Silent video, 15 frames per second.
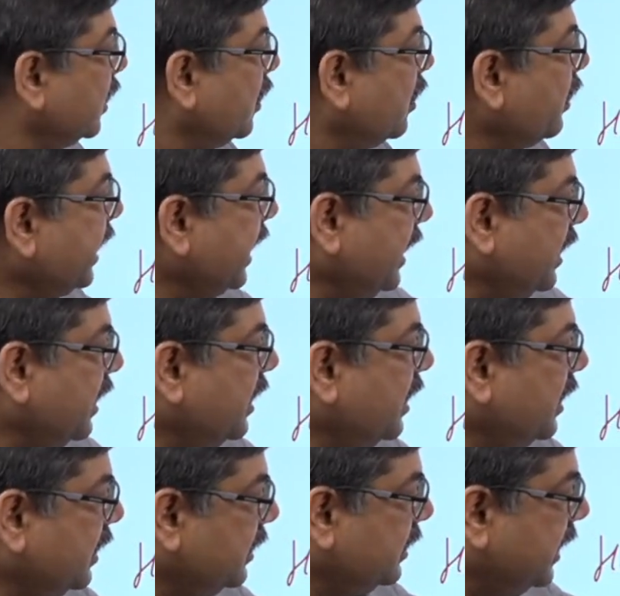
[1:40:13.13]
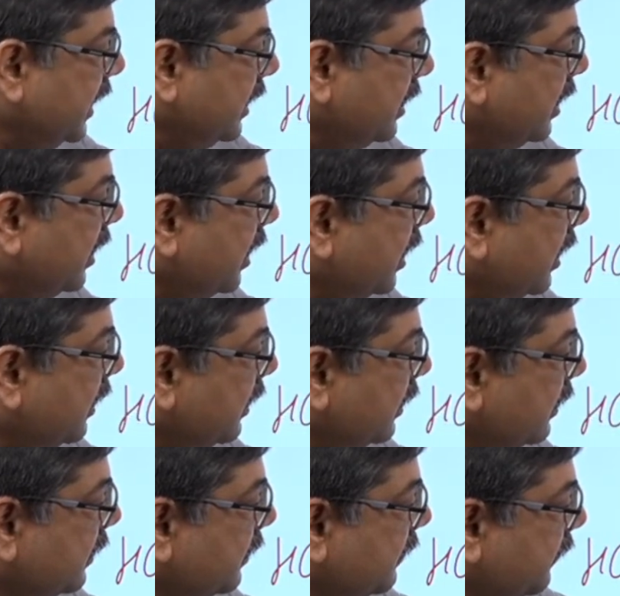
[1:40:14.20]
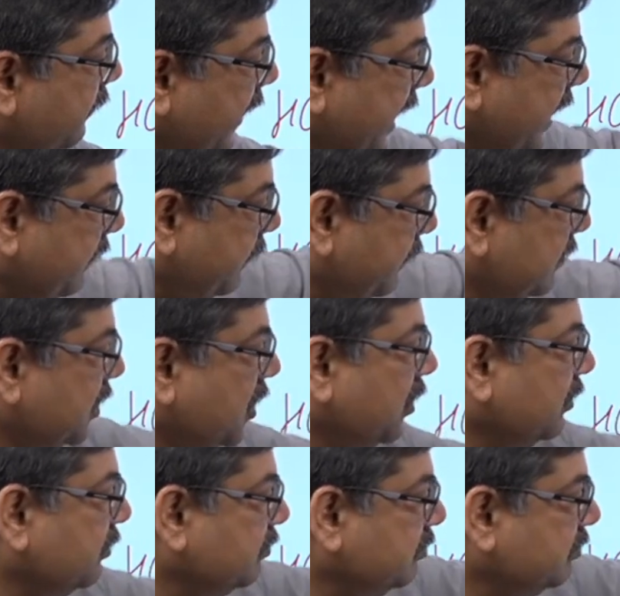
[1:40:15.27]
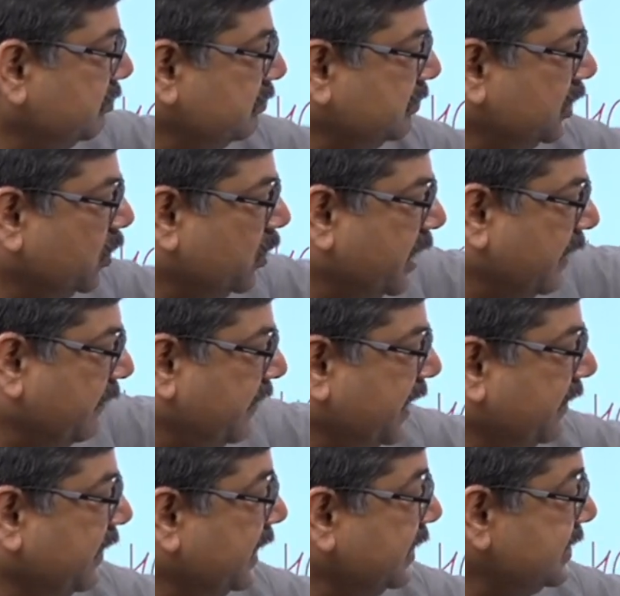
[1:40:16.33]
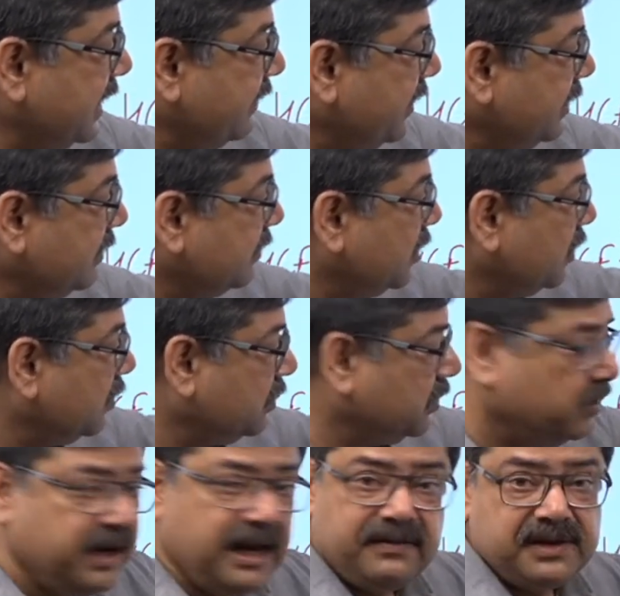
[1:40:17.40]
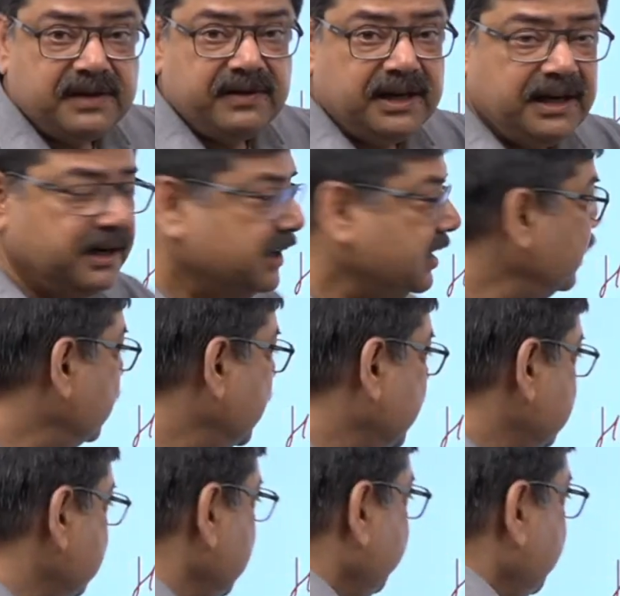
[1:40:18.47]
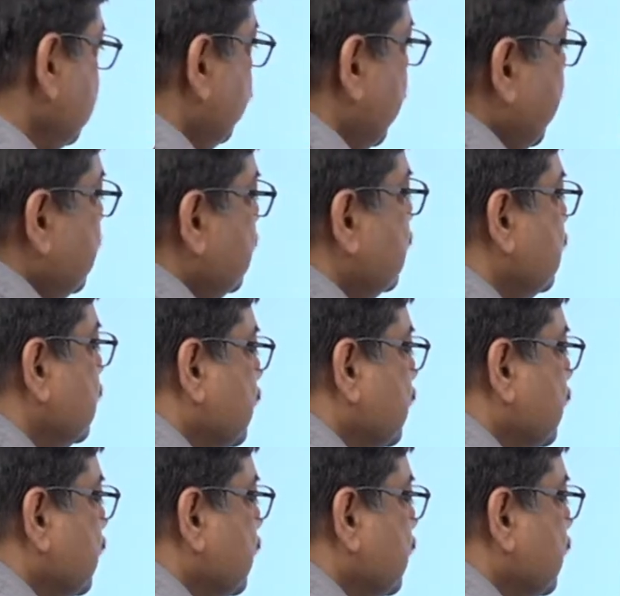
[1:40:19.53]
Okay. Then 5, no, don't have 5 here. 7, no, don't have 7 here. HCF is 1.